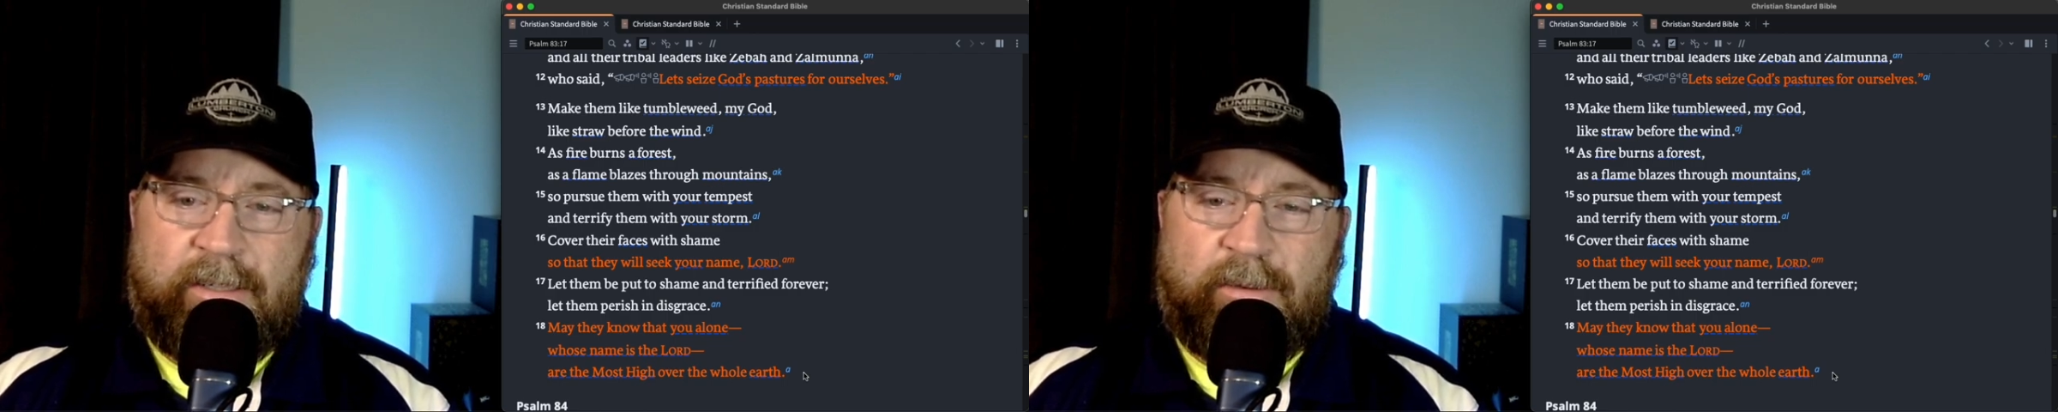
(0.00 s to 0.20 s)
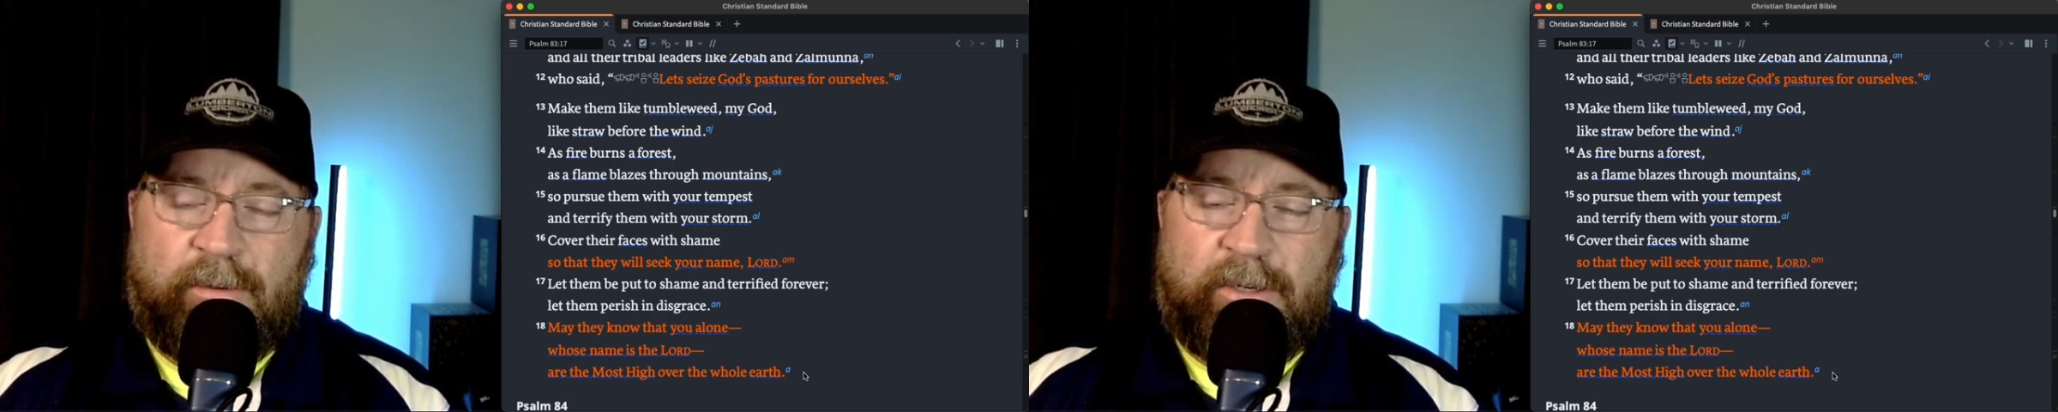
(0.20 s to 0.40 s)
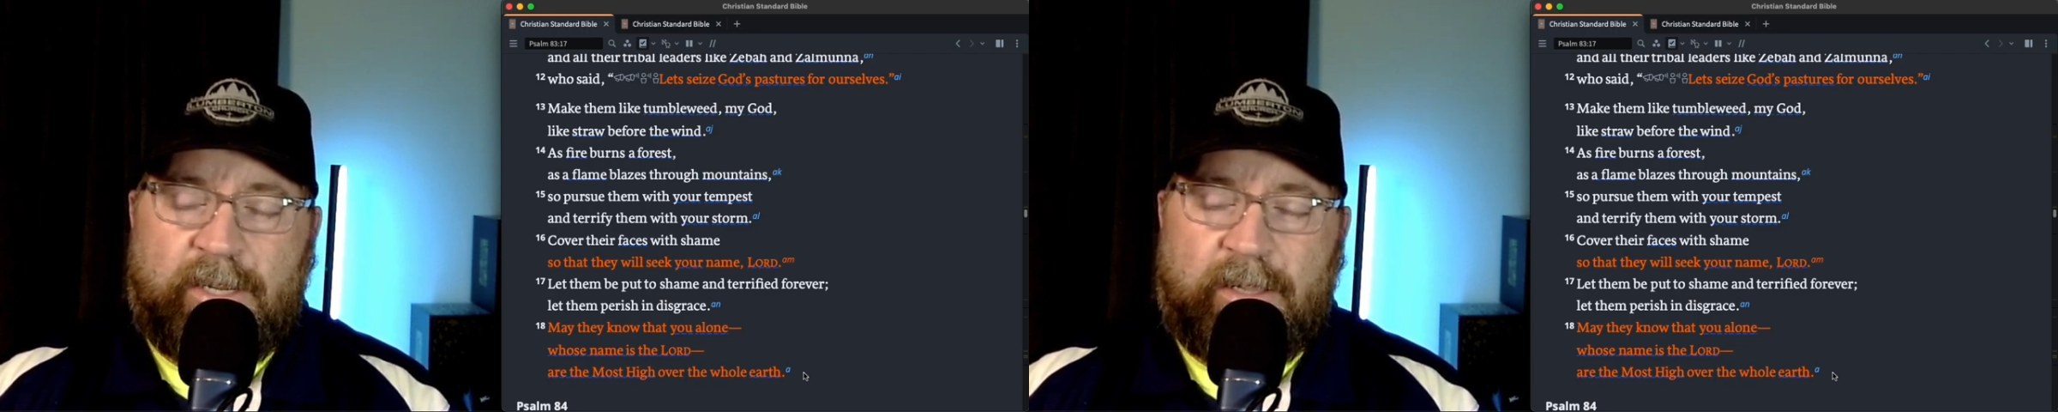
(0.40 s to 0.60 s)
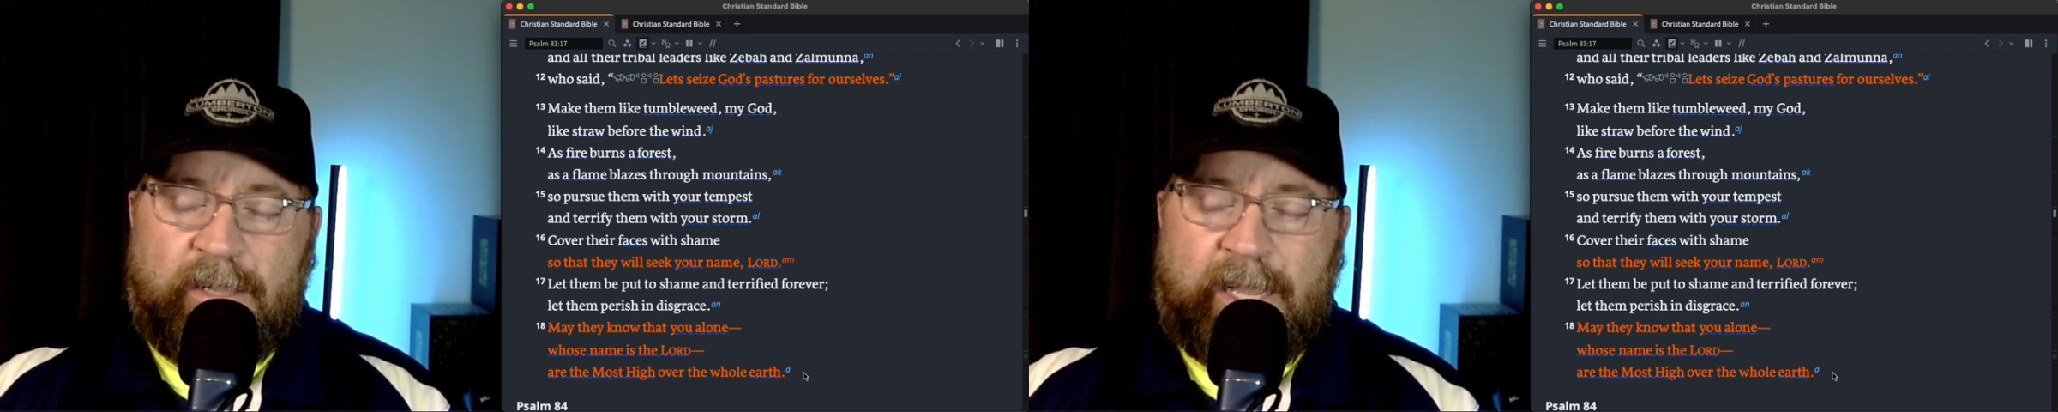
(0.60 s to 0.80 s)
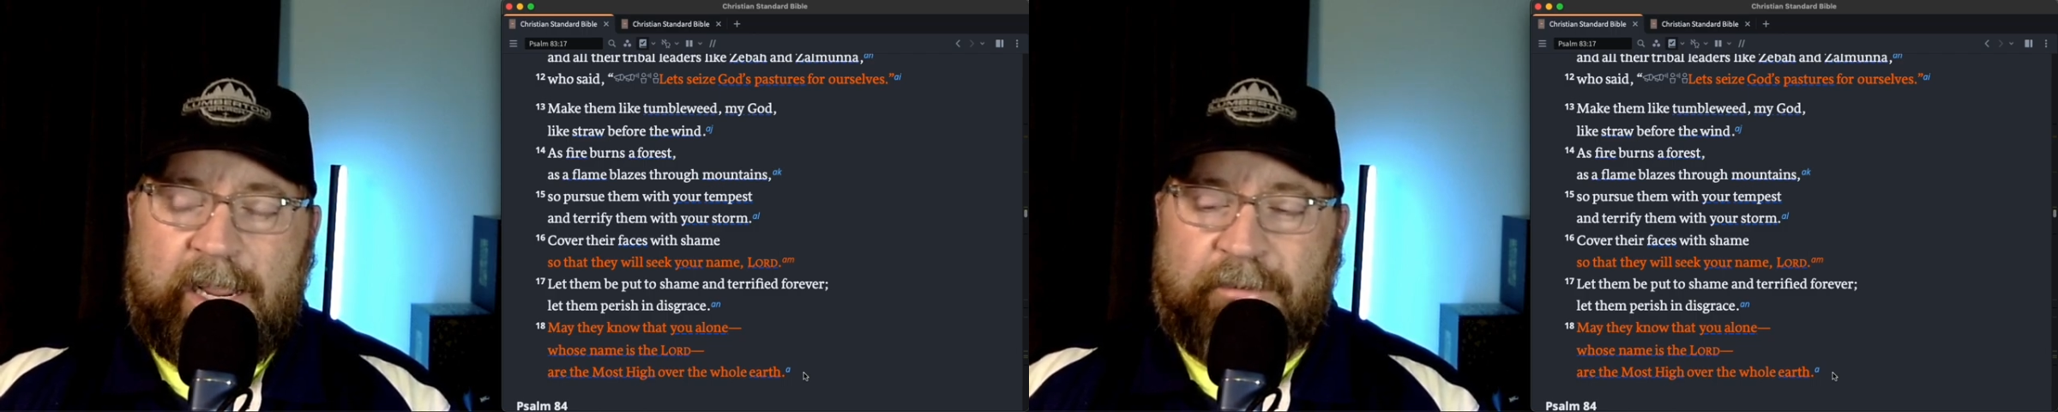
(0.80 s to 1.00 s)
Lord,
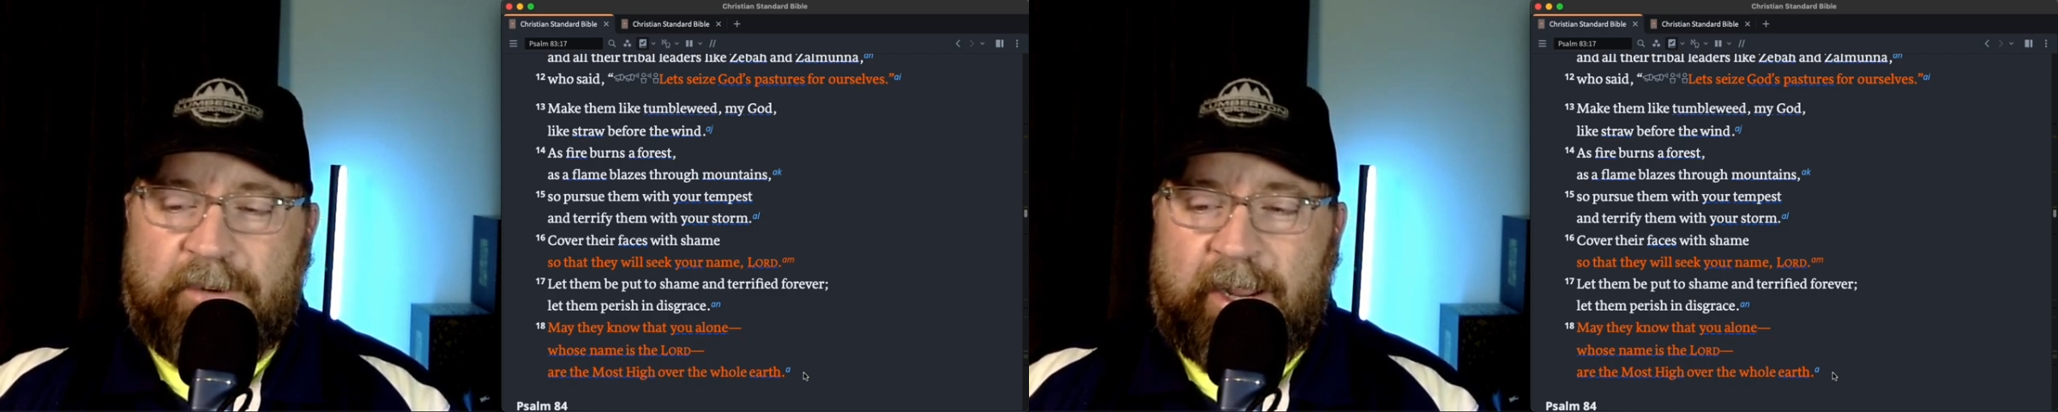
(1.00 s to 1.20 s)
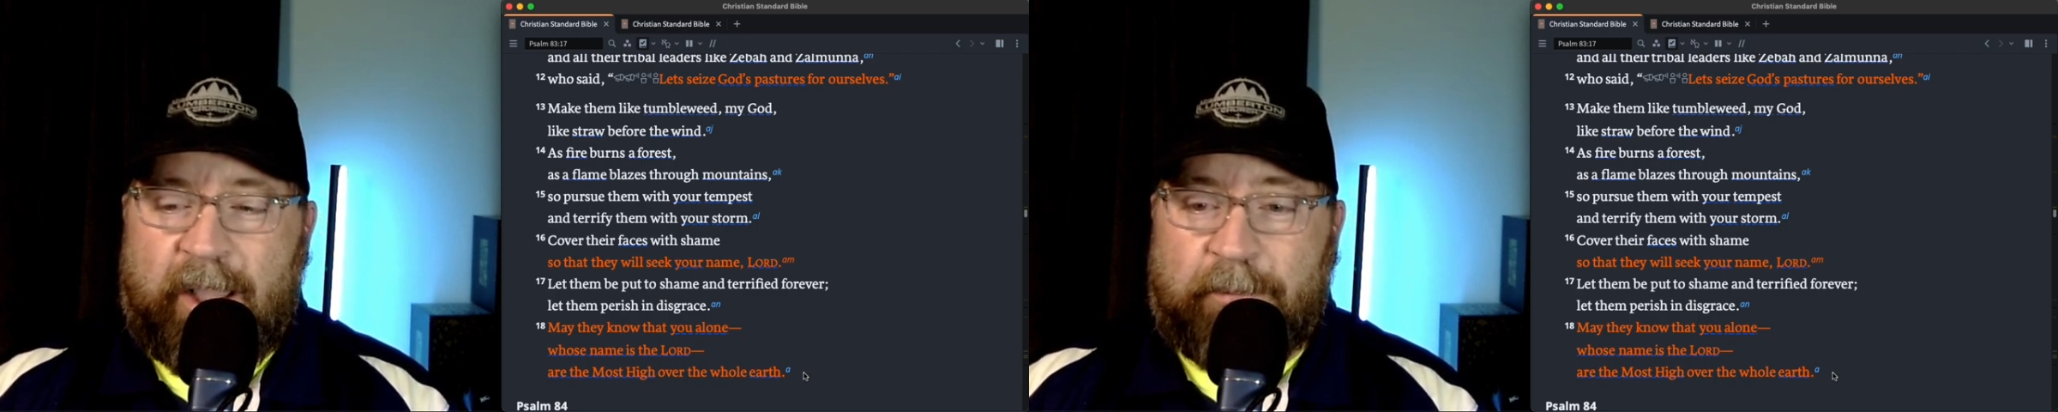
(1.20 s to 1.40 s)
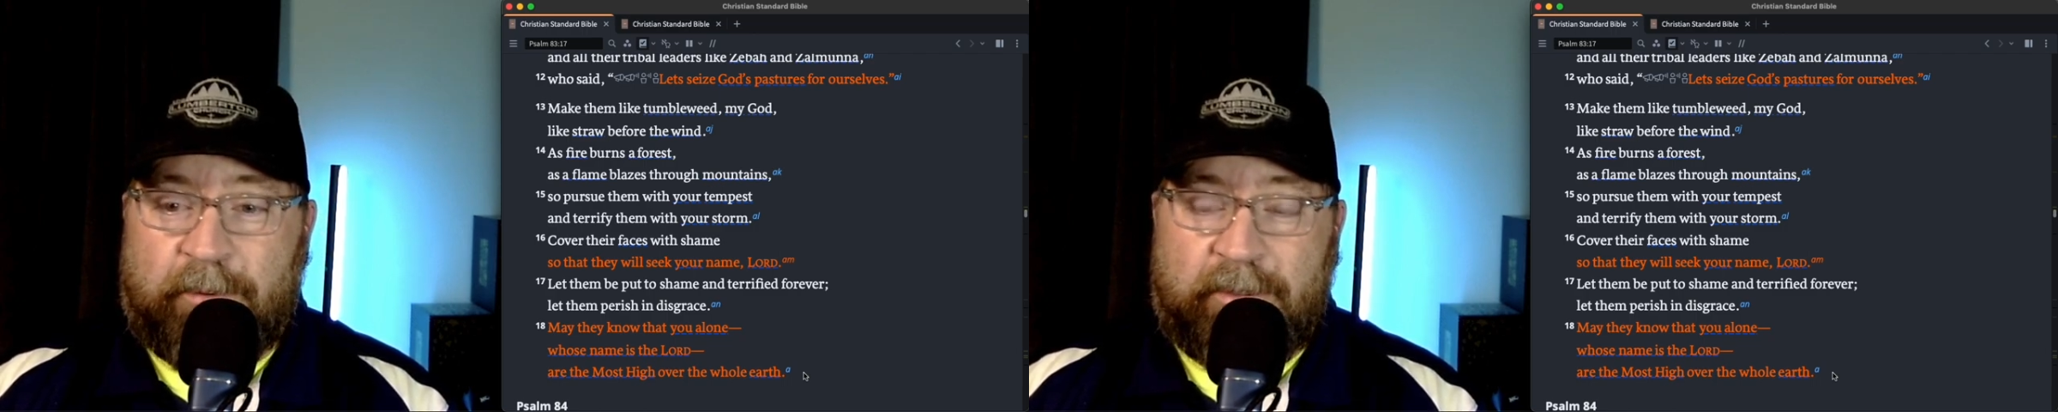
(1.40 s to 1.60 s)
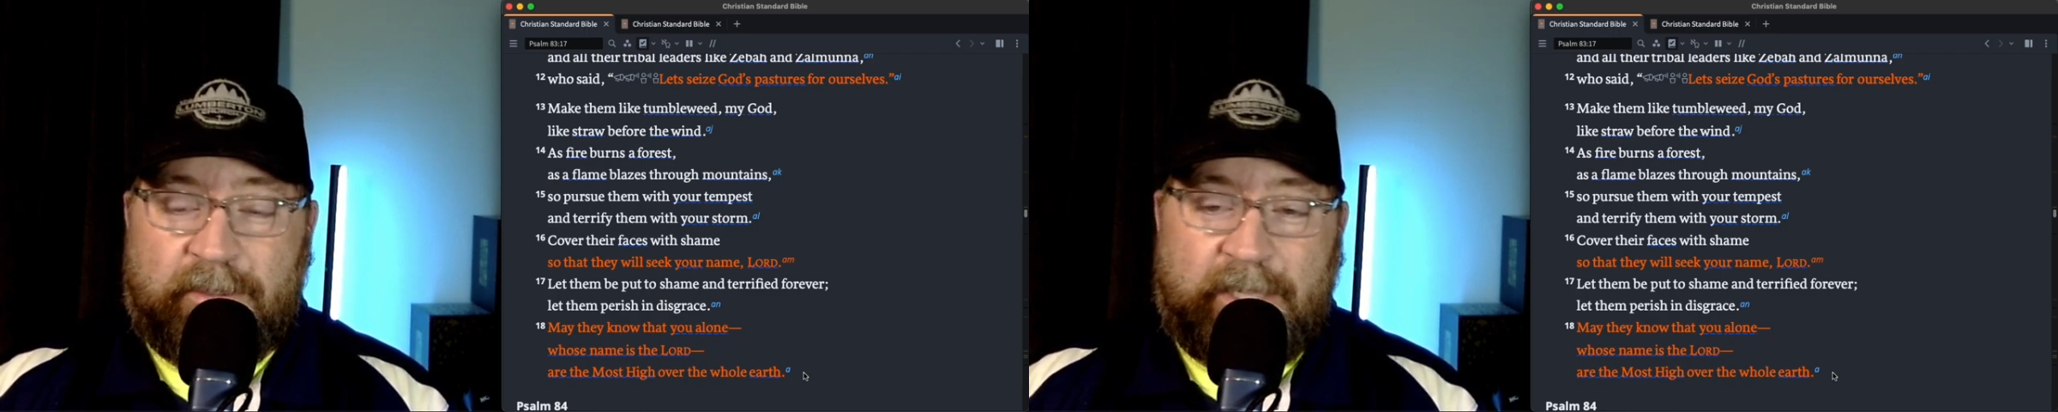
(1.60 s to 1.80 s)
let every oper-